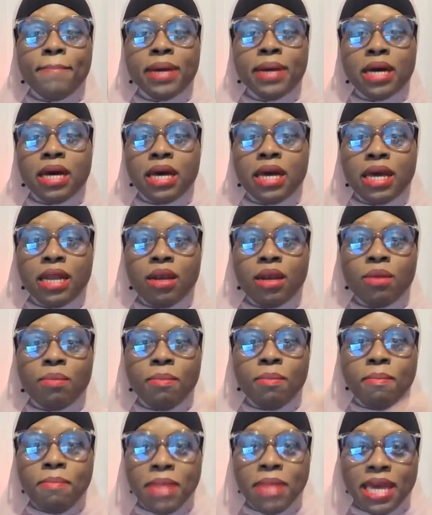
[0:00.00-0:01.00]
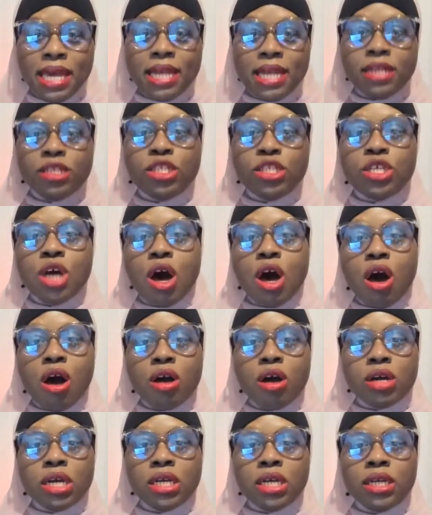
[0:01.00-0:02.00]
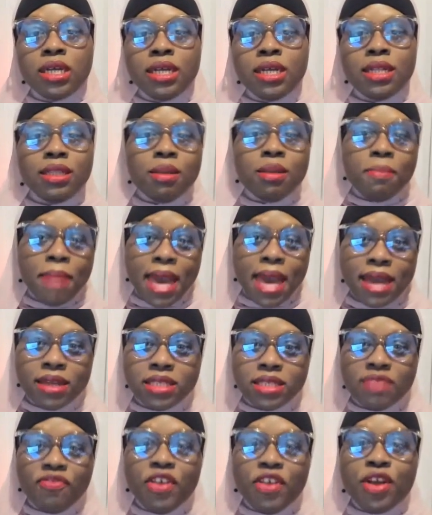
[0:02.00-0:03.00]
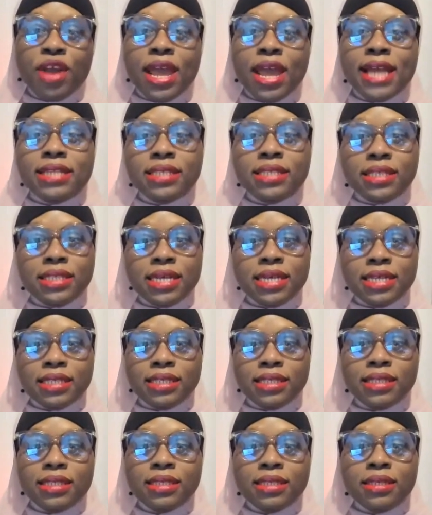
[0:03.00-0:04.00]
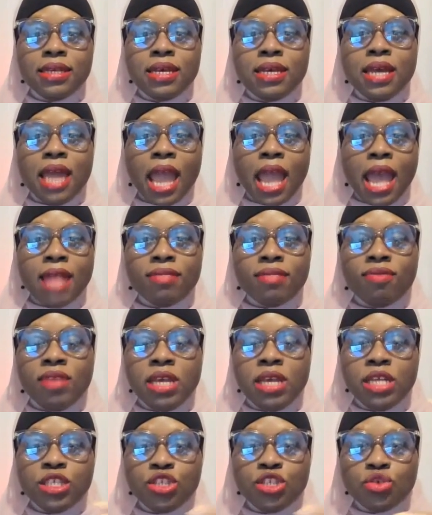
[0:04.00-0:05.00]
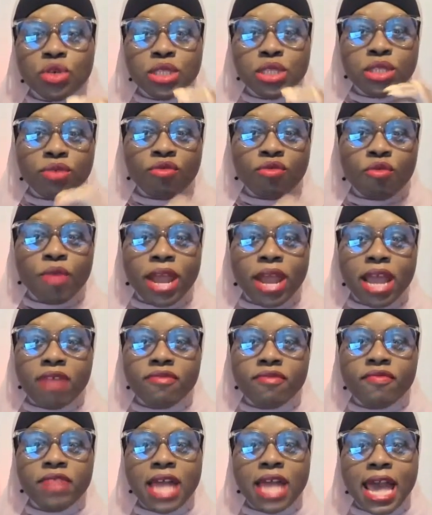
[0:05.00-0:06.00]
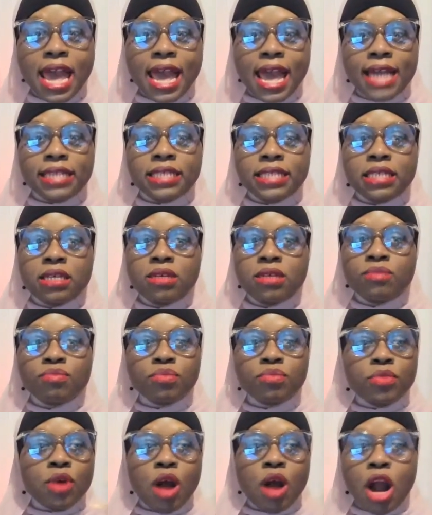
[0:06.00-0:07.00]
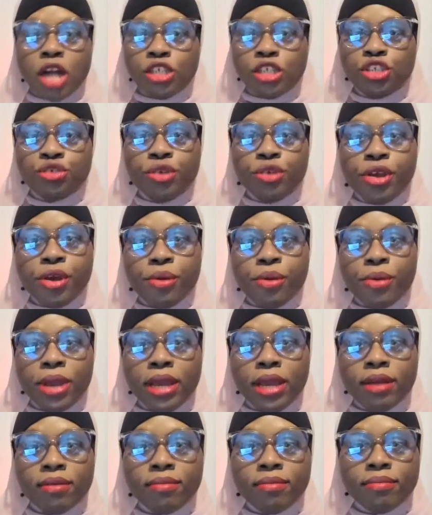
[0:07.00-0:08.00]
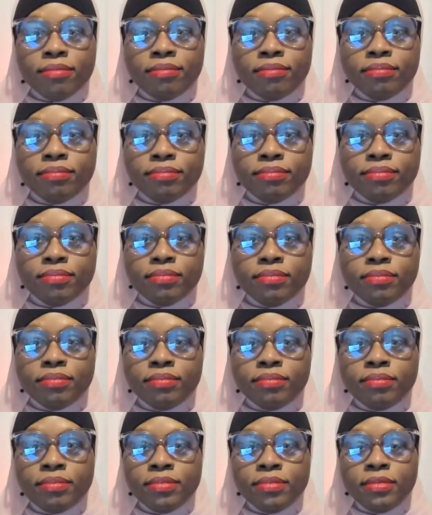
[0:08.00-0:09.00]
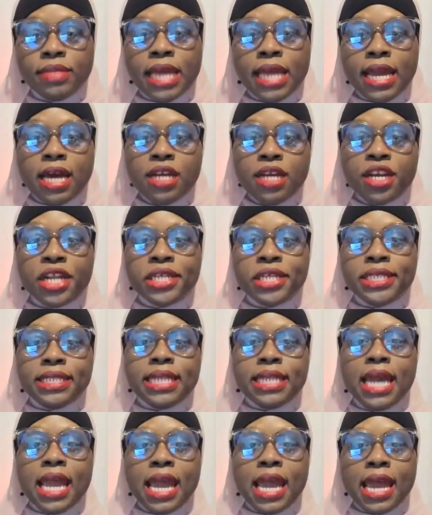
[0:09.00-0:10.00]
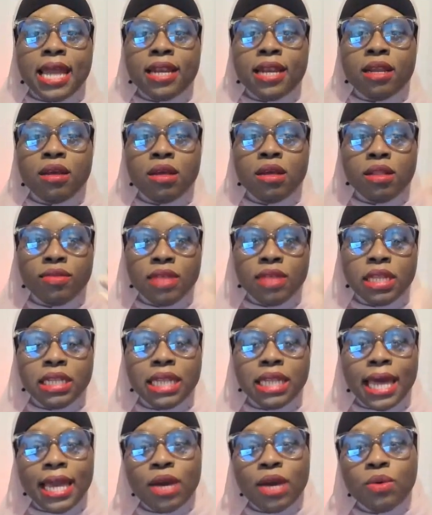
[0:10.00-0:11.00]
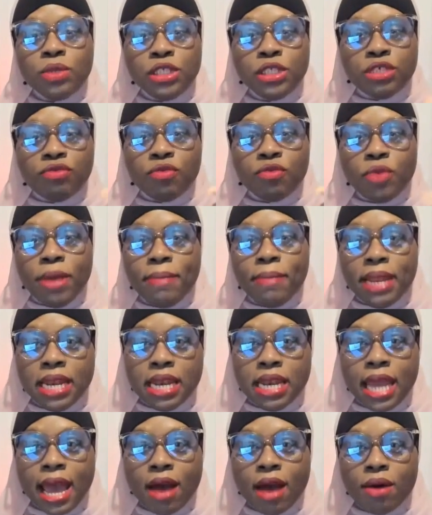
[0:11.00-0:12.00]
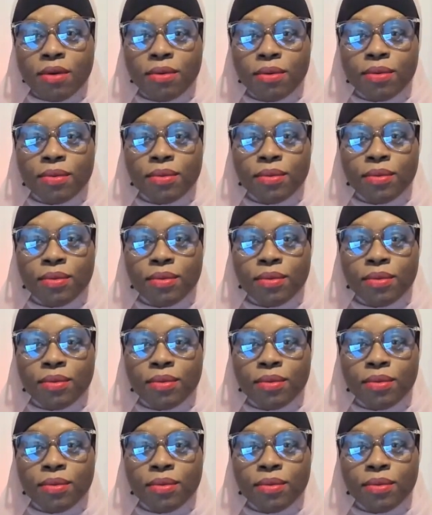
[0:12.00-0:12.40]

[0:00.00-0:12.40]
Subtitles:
But men talk. The manosphere exists, and these sorts of red flags are triggering. They understand the language of women now,